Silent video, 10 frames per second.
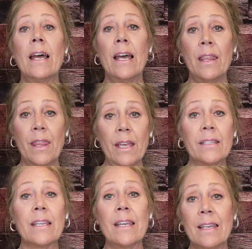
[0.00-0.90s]
And
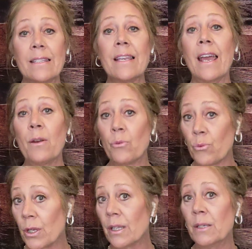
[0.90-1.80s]
this is a
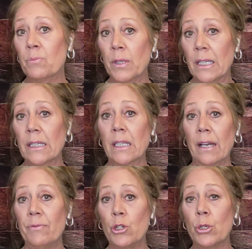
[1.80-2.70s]
really big
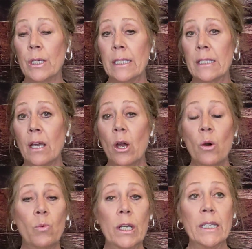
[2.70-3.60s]
life choice.
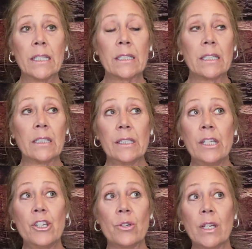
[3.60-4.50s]
One that's going to
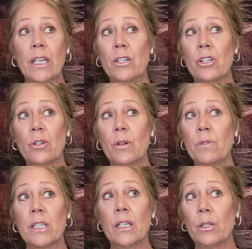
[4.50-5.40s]
lead you into,
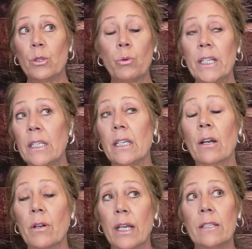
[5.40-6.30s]
I'm seeing
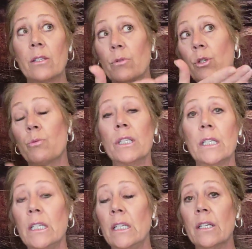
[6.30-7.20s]
twenty, okay? So
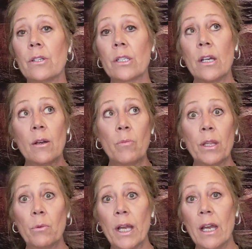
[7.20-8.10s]
twenty years,
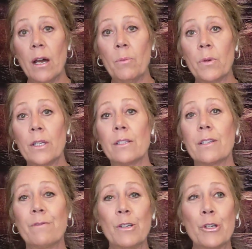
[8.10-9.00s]
by the way, up is
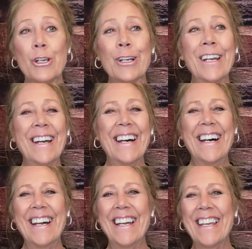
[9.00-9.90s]
the future. It
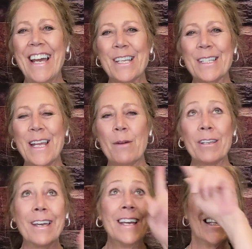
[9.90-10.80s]
hasn't
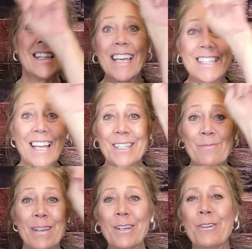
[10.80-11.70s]
happened yet. This
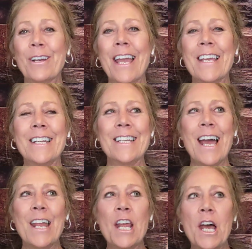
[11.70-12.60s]
hasn't been created
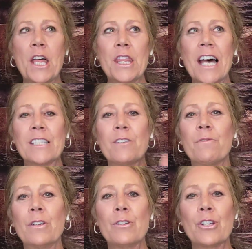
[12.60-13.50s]
yet. That's the
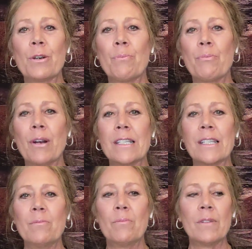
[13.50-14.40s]
future,
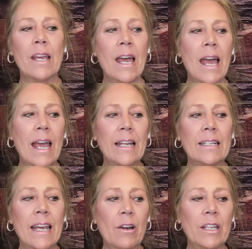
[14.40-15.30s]
present.
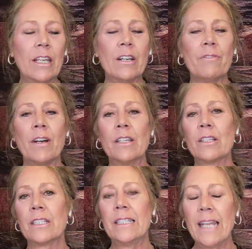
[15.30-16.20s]
And down here, if I
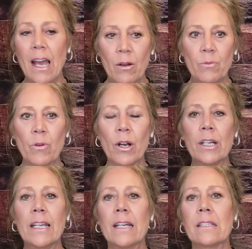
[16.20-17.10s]
look
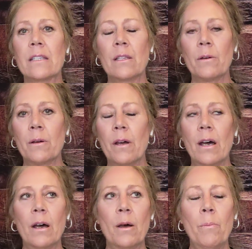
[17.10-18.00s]
downward, that's the
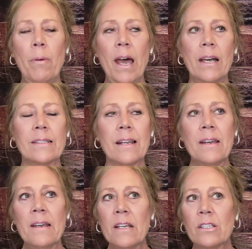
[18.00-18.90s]
uh, past.
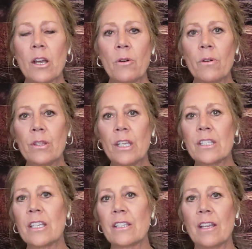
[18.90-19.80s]
So
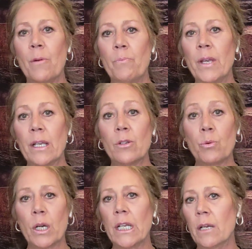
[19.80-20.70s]
this is a big
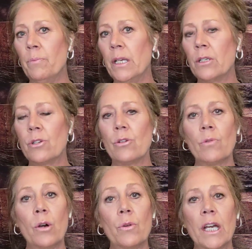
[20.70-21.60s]
twenty, a big
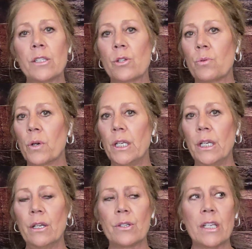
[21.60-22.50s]
two oh. That's twenty
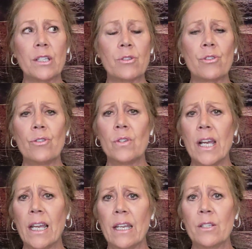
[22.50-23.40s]
years. That's two
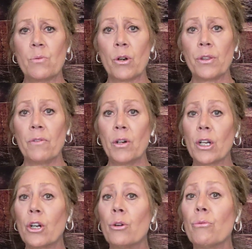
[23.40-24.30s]
decades worth of a
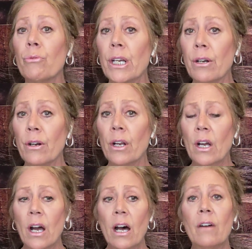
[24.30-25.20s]
career,
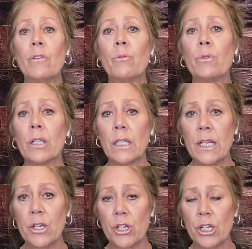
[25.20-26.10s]
of a
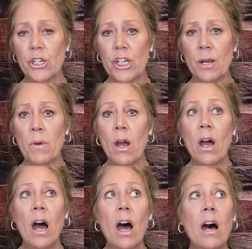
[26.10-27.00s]
relationship,
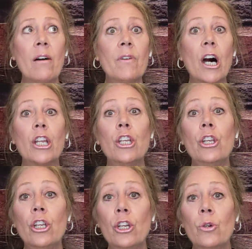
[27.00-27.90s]
of a
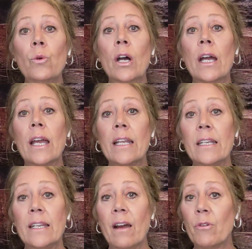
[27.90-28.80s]
new
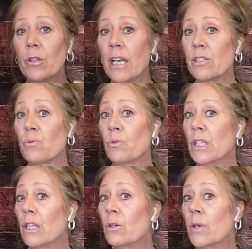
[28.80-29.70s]
endeavor that's
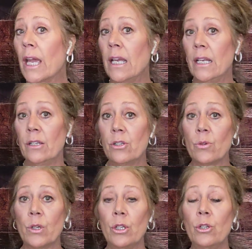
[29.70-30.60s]
relocating
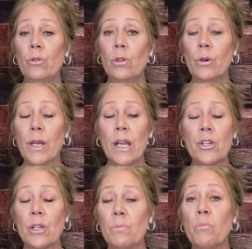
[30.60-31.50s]
to a new
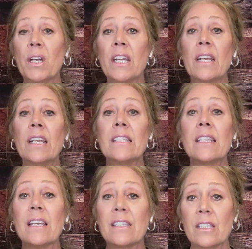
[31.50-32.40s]
location, but it
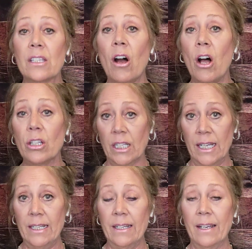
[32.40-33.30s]
is
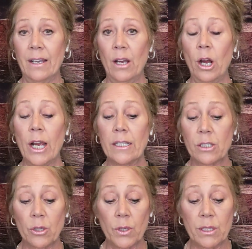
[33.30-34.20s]
solid. All
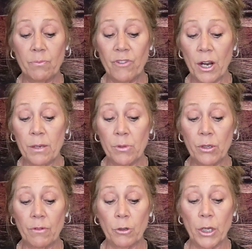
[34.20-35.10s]
right, so it's very
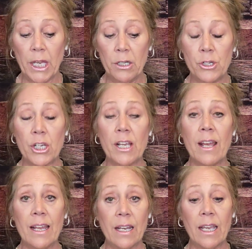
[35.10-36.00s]
beautiful energy.
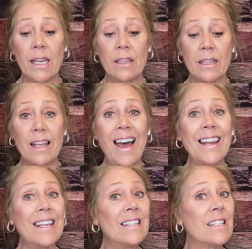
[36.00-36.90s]
And again,
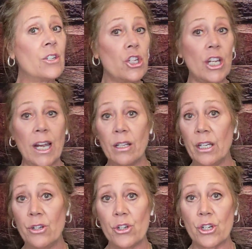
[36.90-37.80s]
that is a
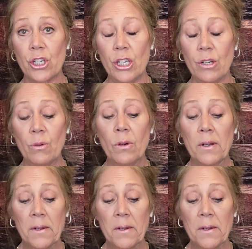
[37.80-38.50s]
challenge to you.